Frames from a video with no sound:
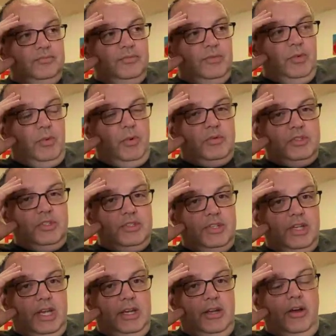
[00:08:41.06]
What was I
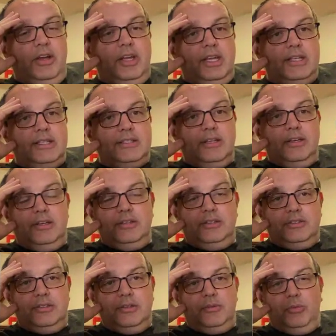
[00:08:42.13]
saying? Oh yes, so
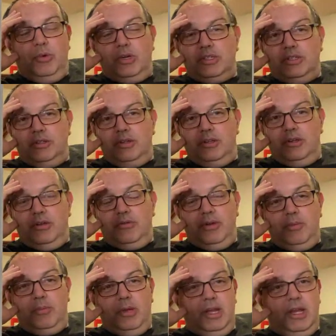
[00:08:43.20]
to watch a
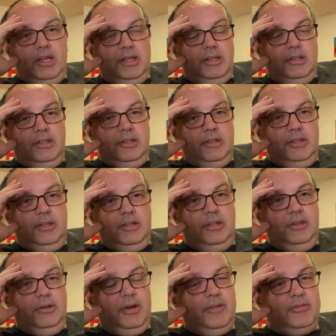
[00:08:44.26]
replay,
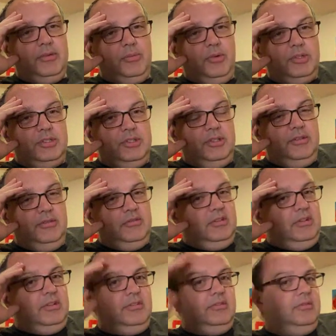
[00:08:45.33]
you'll have to watch a
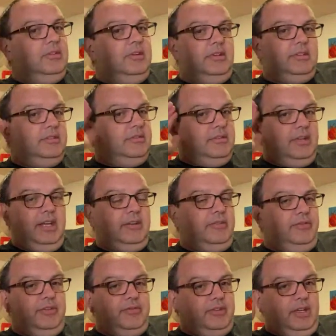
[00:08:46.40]
10 or
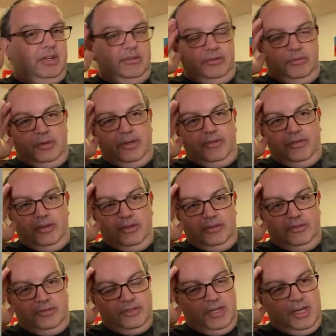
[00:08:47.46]
15 or whatever
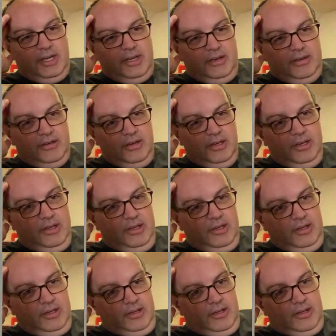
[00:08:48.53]
second
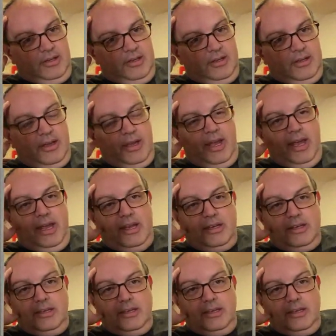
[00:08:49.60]
ad.